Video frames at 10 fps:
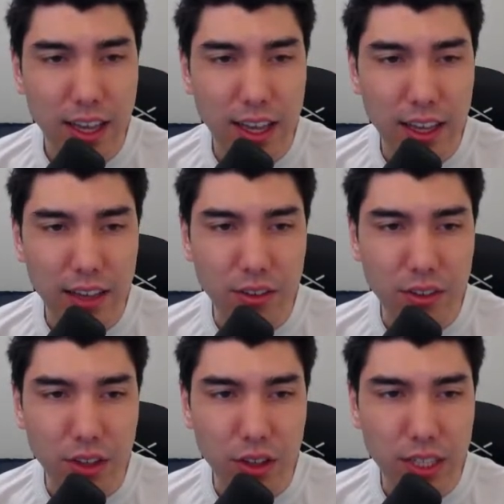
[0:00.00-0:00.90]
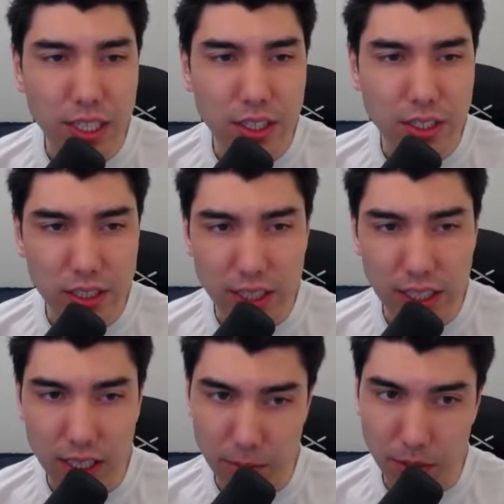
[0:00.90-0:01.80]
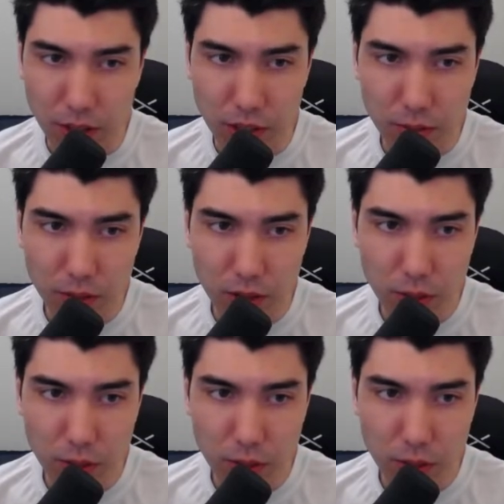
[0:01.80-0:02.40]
And the threat here is to take the bishop,